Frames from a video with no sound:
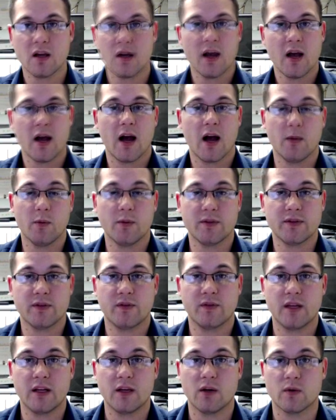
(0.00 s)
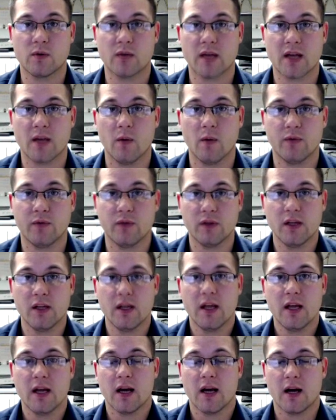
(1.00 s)
I hope this video was helpful.
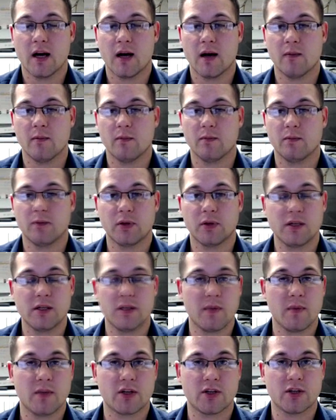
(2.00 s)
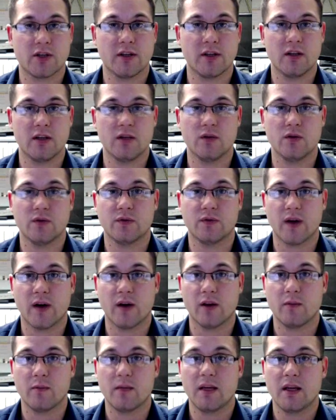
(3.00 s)
Please make sure that you
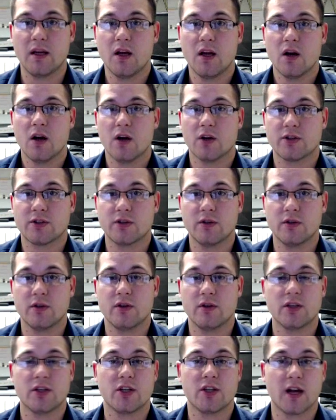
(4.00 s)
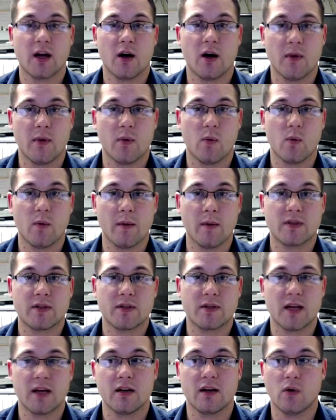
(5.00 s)
follow me. Also, you can check out my
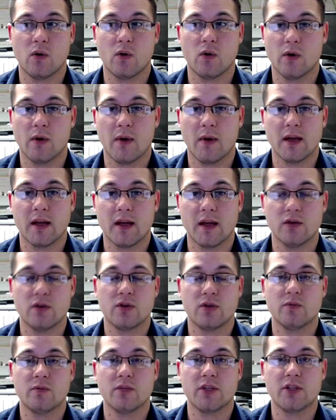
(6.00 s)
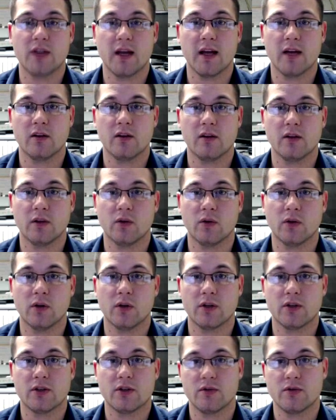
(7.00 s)
website or my YouTube channel in
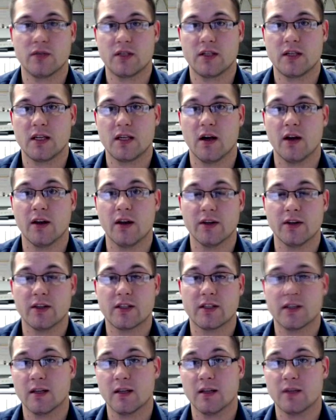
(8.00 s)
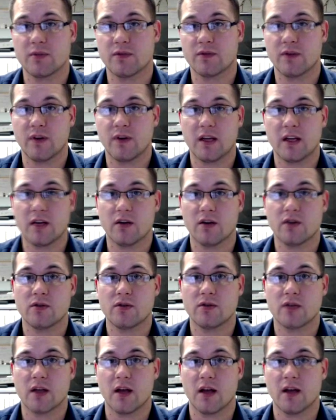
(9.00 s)
order to see other tips,
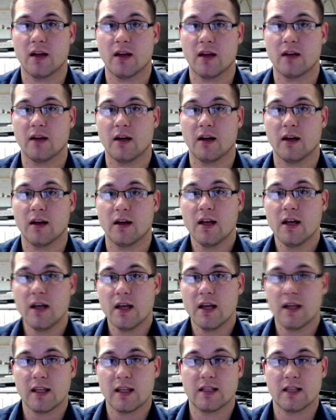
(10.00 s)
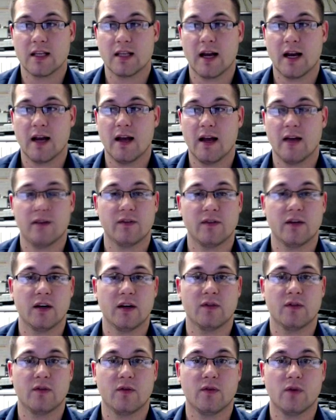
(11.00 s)
videos, and things that I have
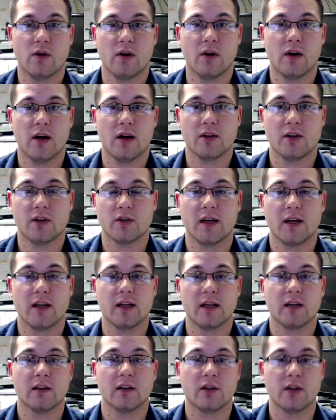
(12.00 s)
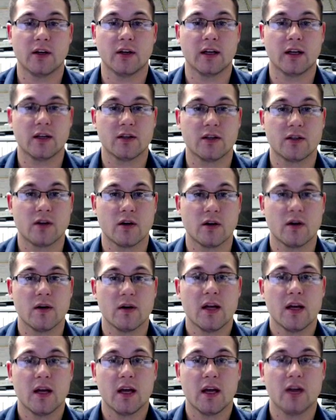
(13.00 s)
there for training and learning. So
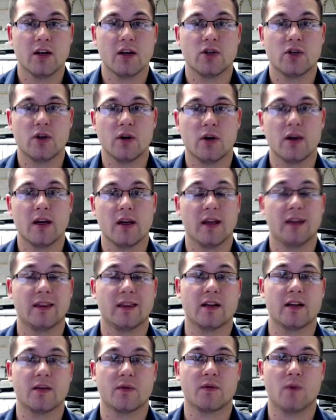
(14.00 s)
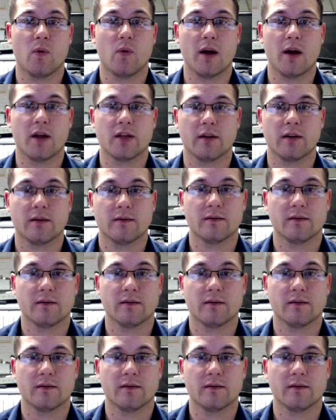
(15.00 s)
enjoy, and thanks for watching.